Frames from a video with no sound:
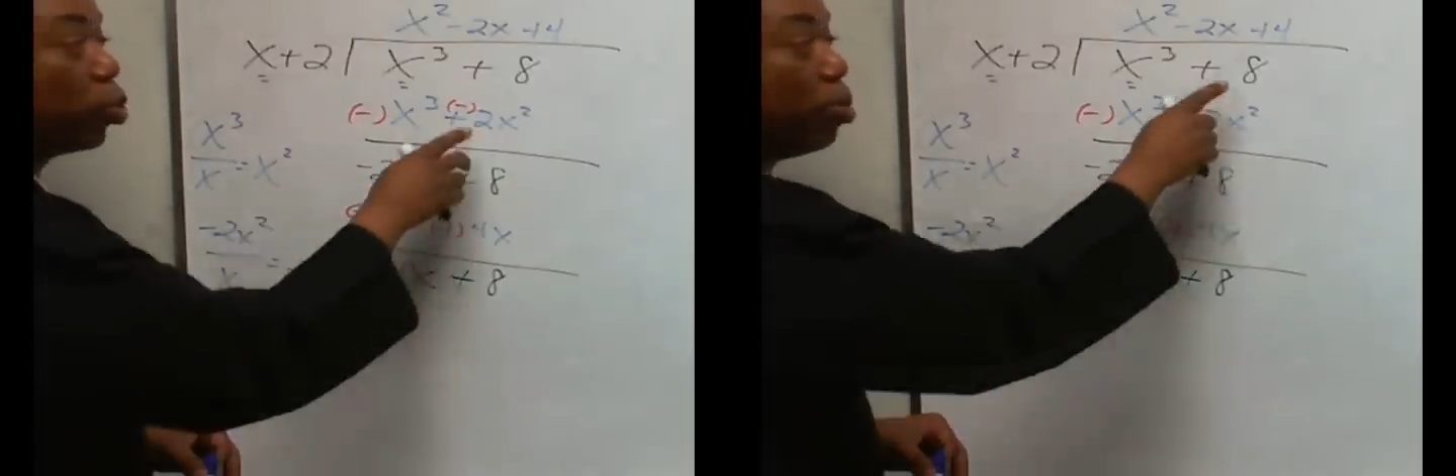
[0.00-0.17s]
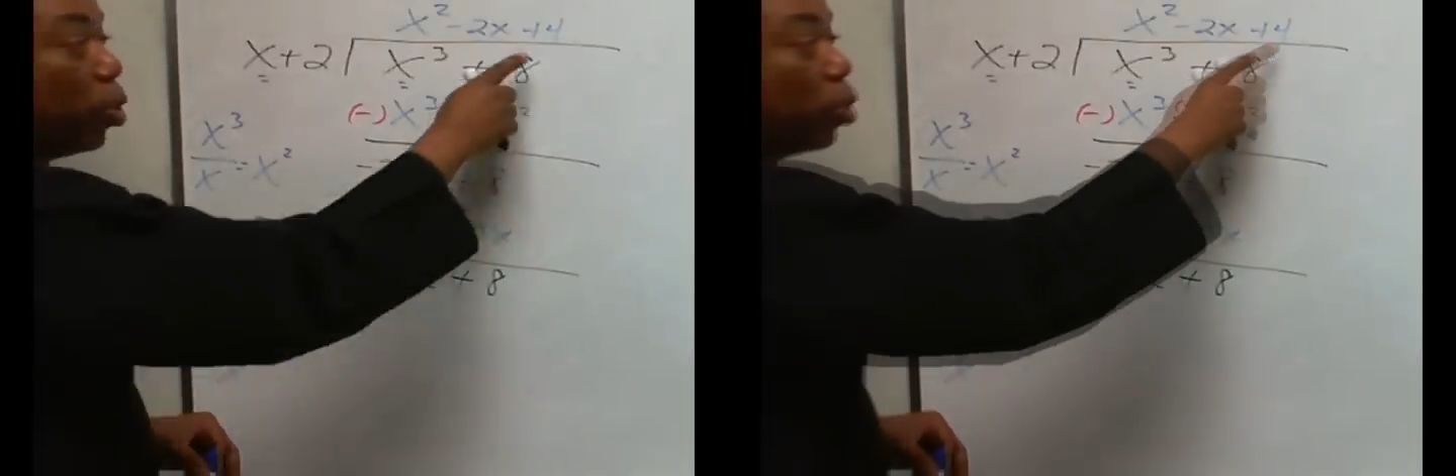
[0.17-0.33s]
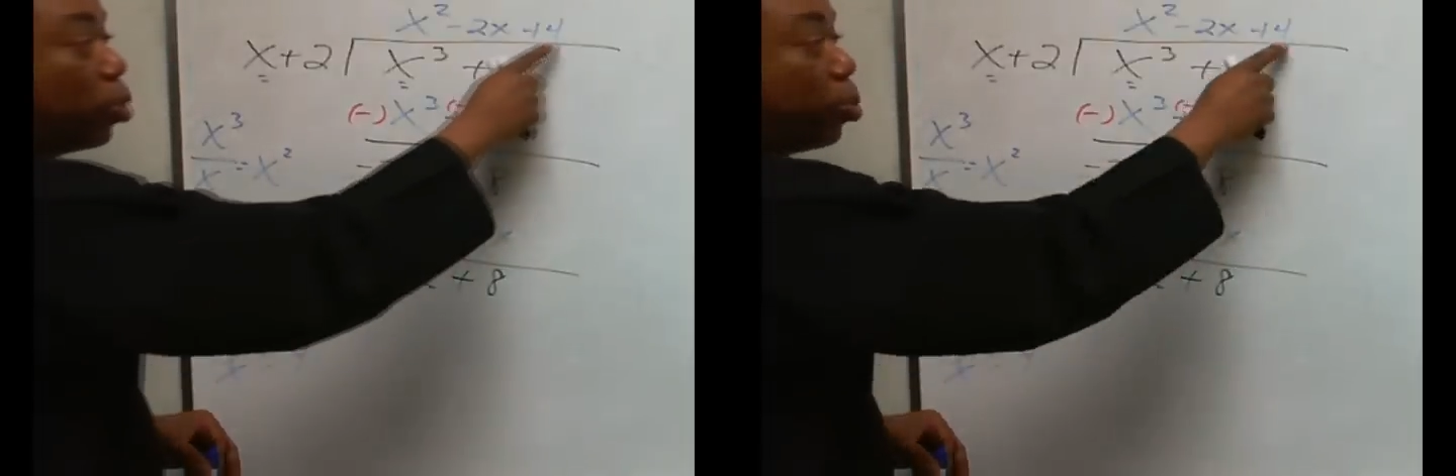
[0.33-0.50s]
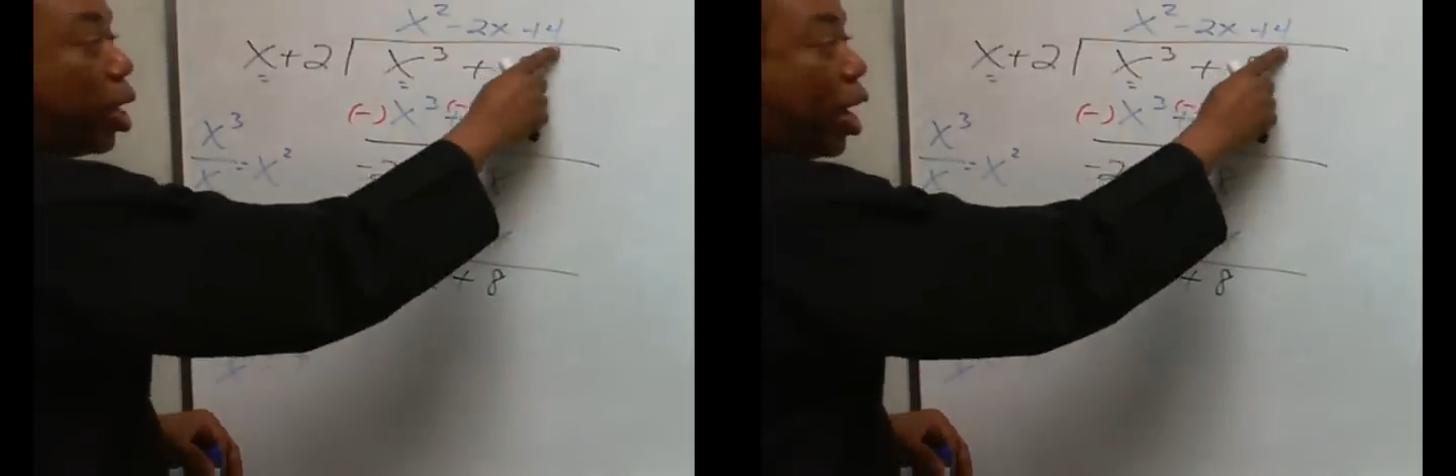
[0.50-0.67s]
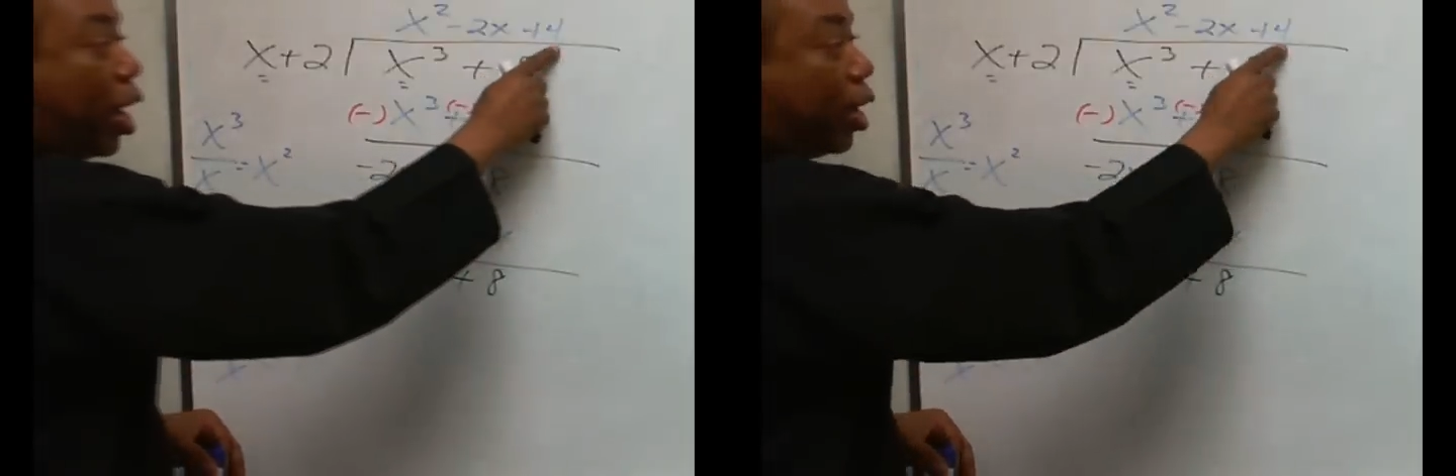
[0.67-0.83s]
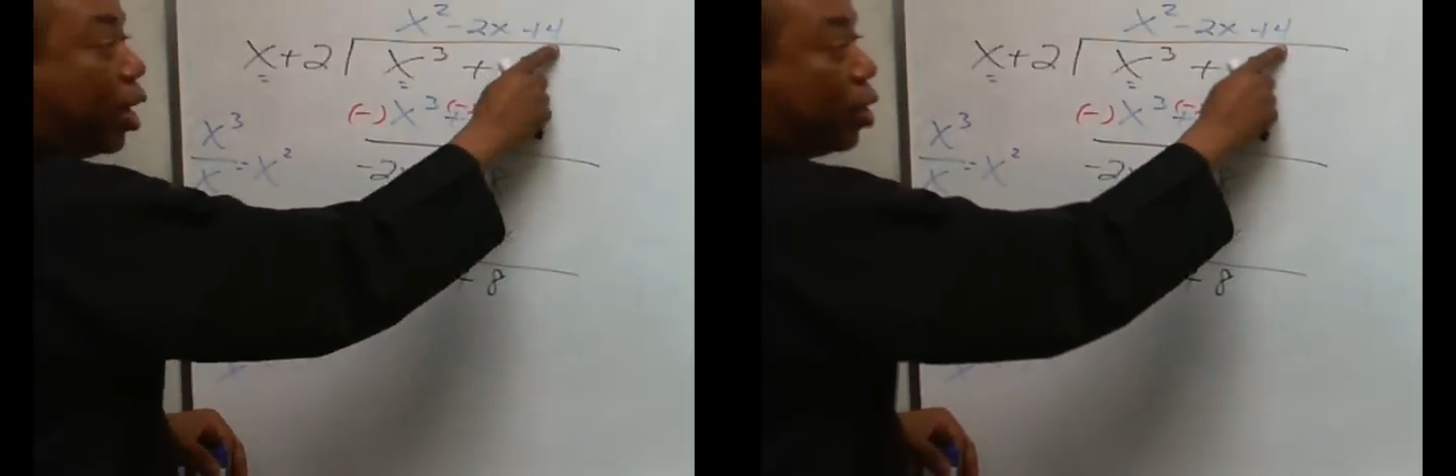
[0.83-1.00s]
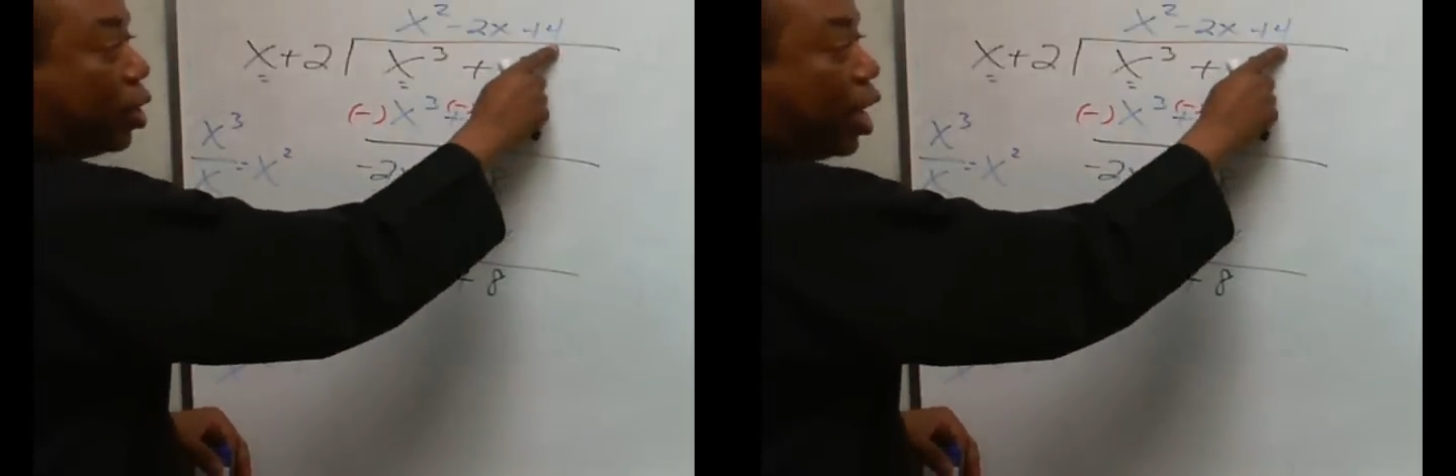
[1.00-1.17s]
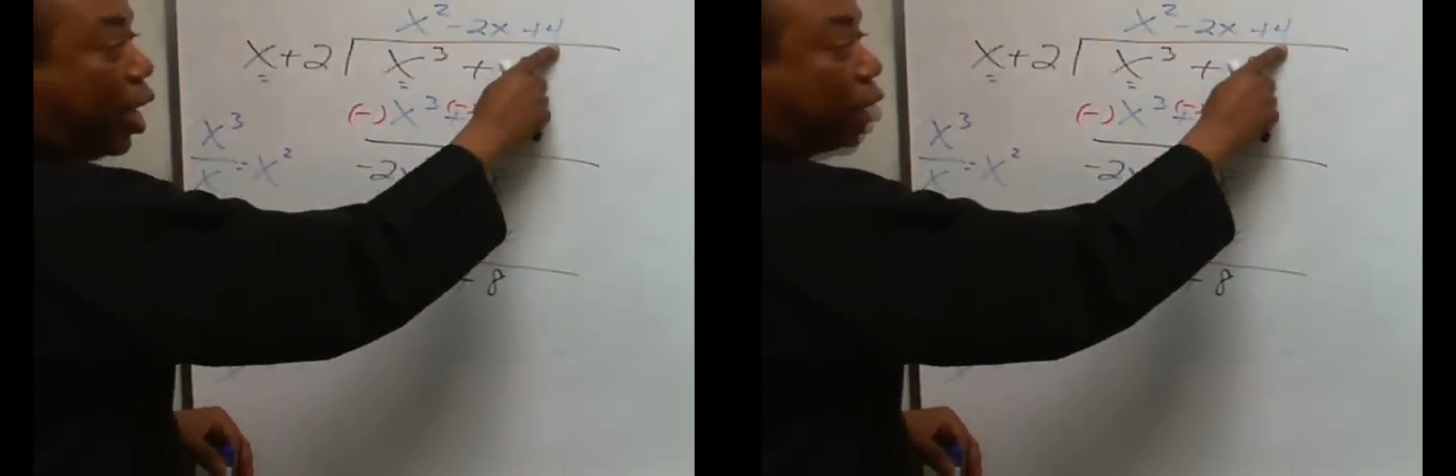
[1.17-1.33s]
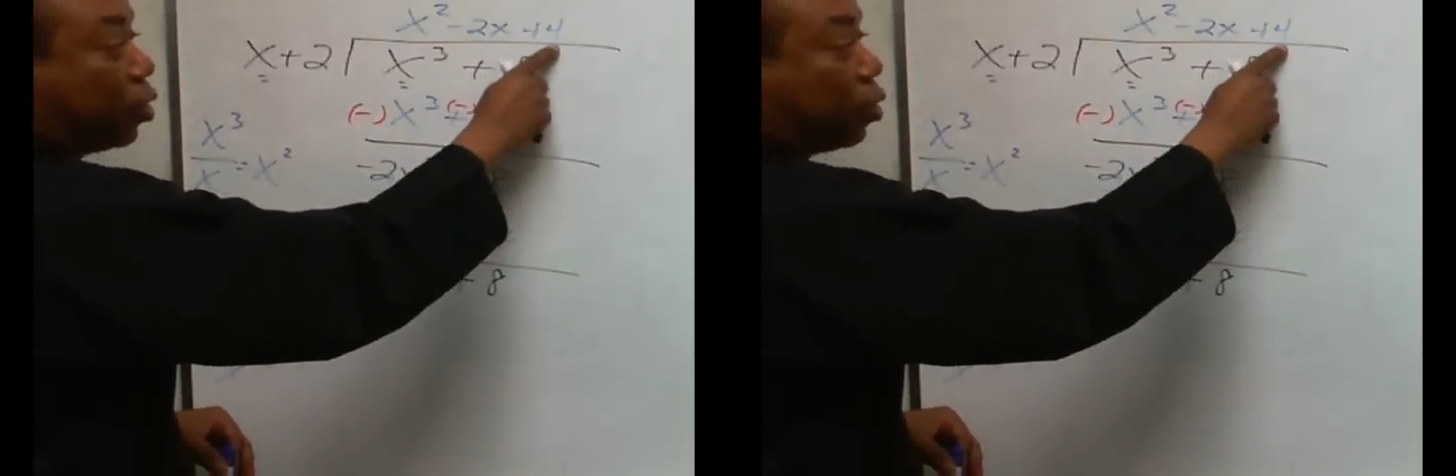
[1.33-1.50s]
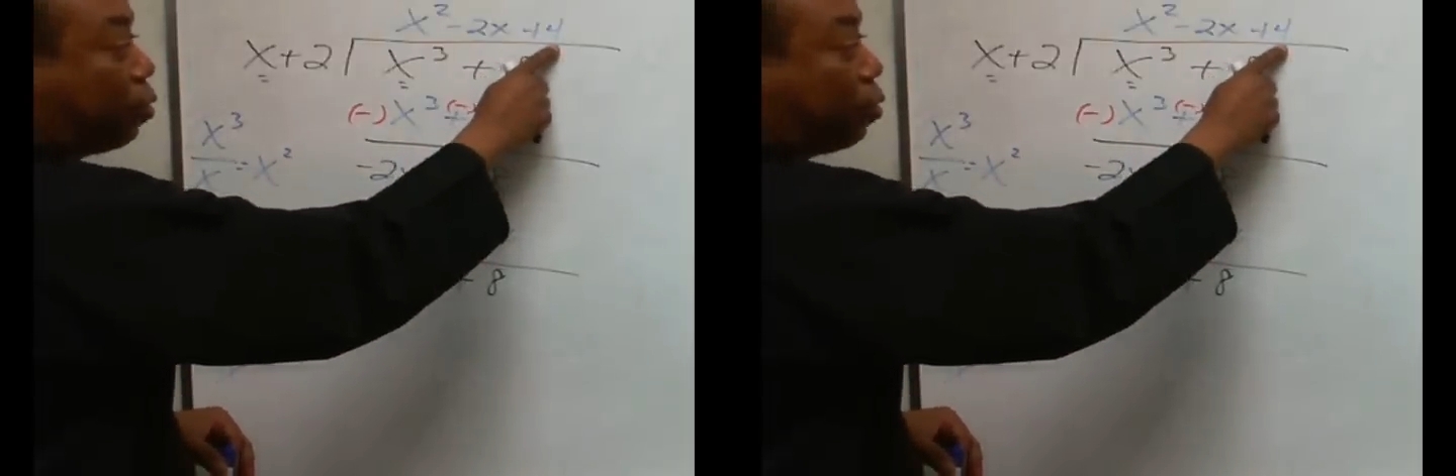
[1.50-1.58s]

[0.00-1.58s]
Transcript: we multiply the answer